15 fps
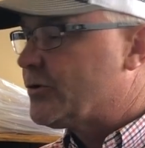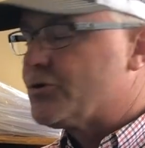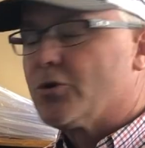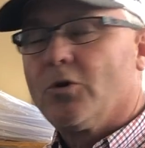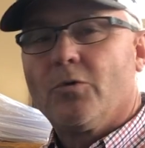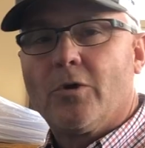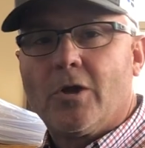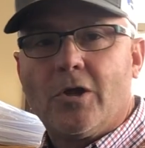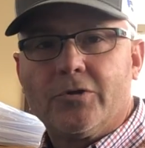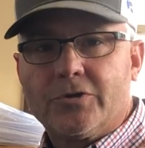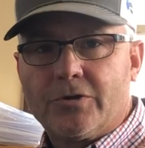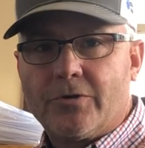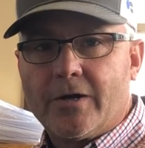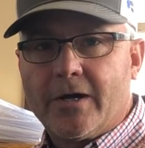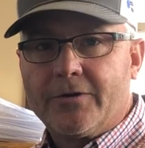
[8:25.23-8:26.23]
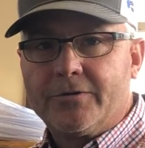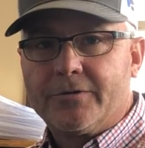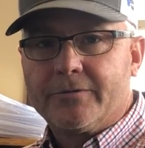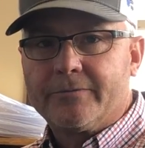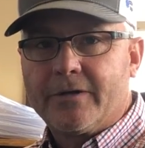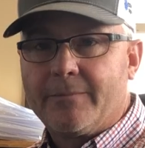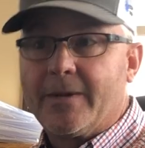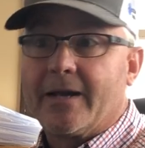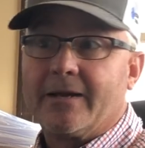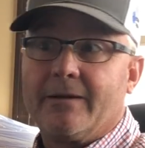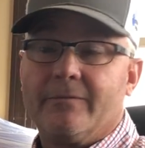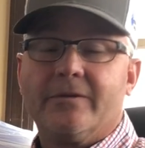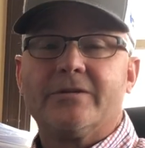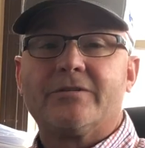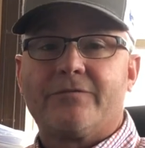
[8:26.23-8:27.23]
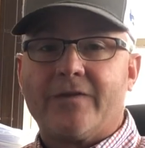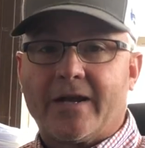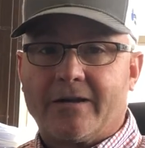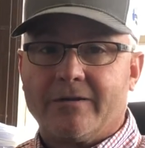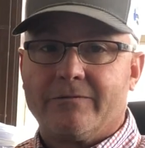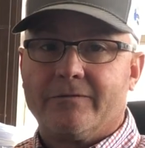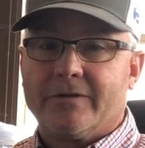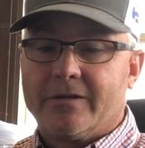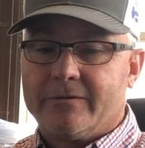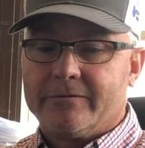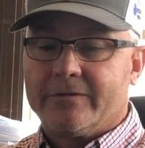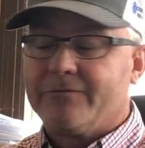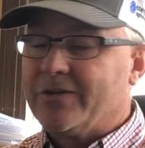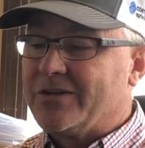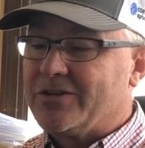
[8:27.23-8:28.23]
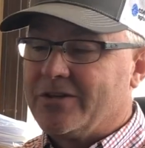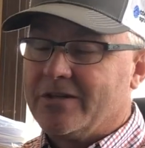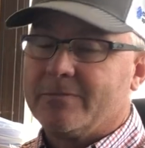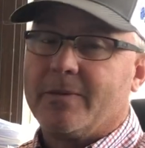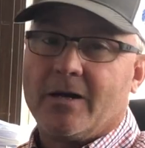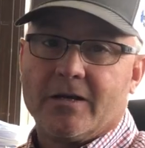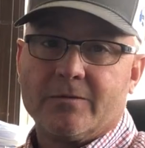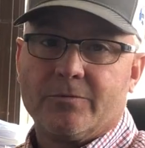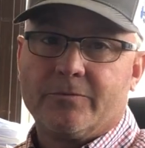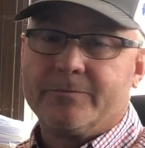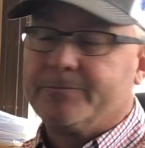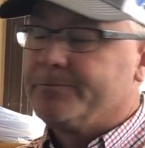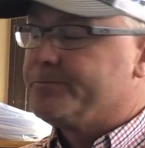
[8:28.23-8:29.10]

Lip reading: control the loss of your nitrogen and make it as effective and efficient as possible.